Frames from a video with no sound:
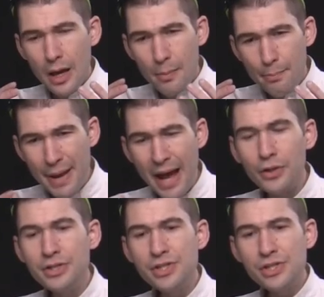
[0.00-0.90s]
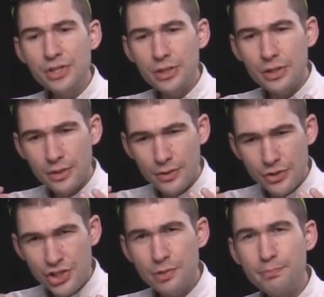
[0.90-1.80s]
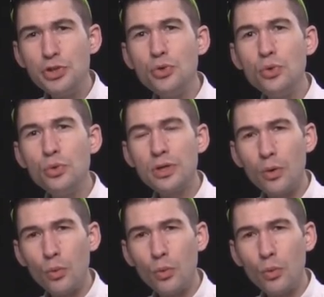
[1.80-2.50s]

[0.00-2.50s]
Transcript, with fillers: balanced, subdued,